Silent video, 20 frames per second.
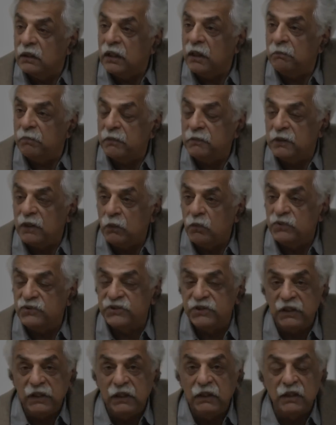They were
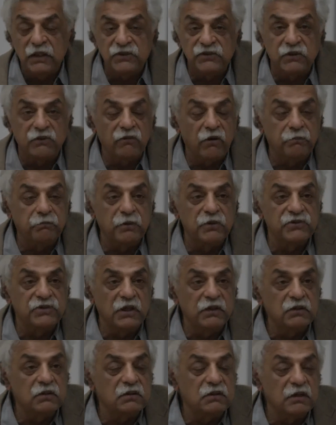seen as the
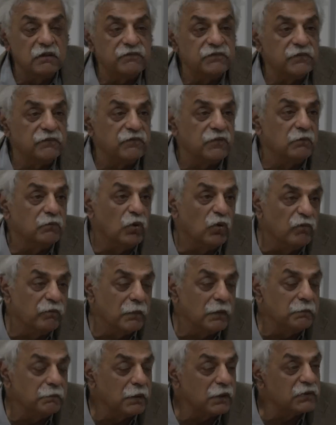representatives of the
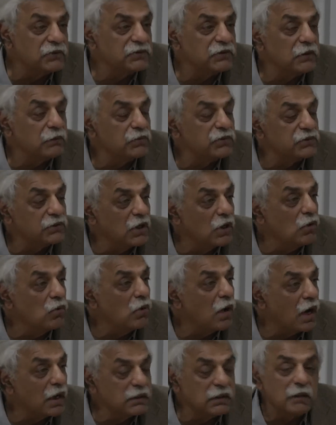movement because there was
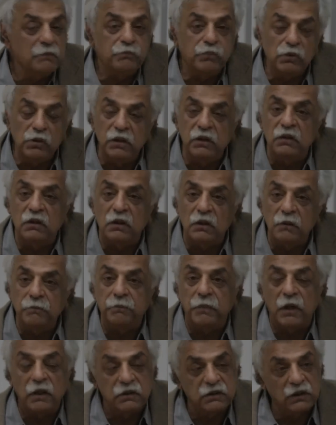no other political
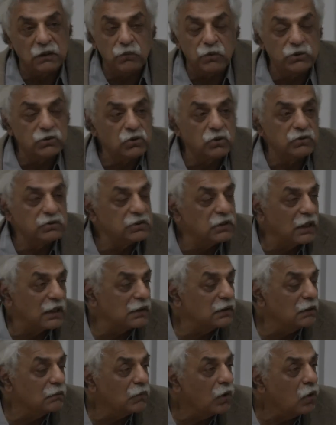party which could
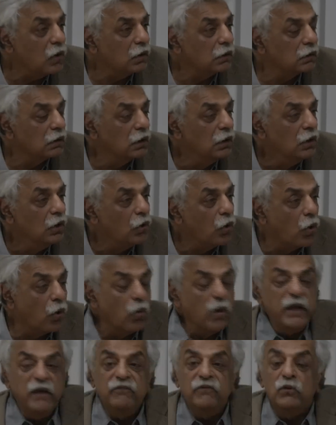take them on,
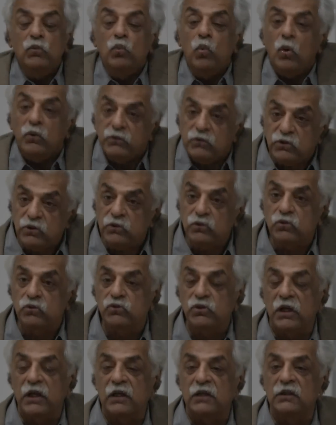or even wanted to
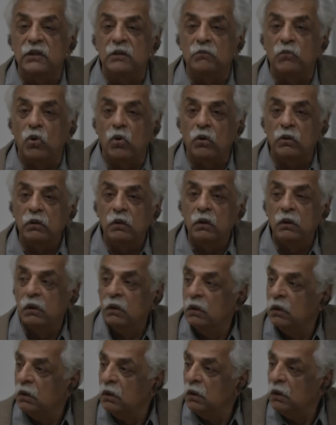take them on,
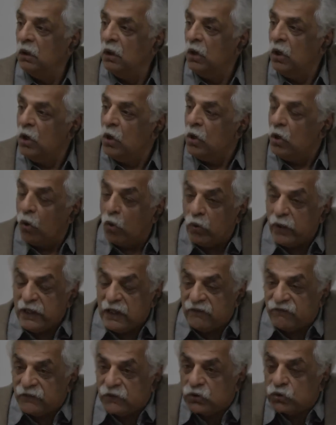or
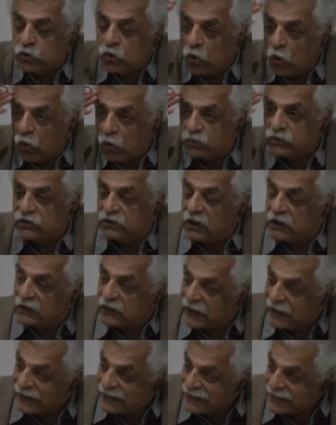even thought that
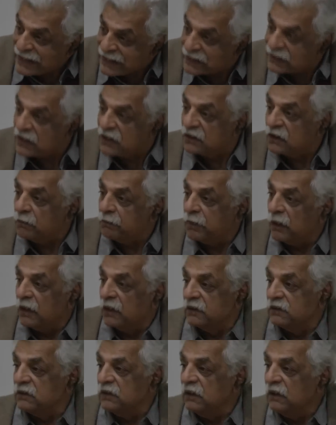they needed a
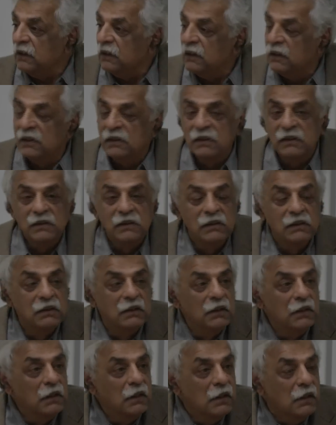party.
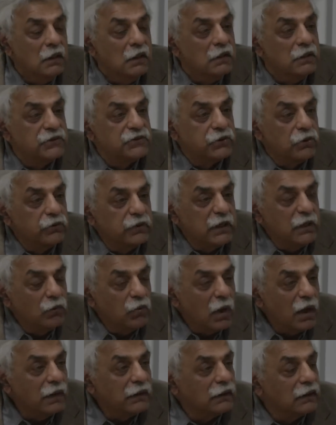So they
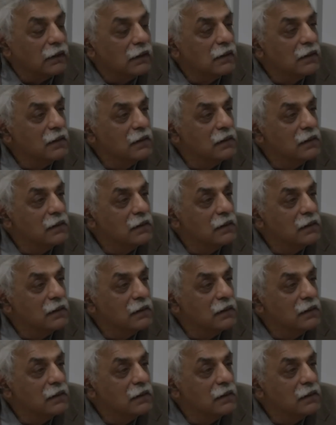won.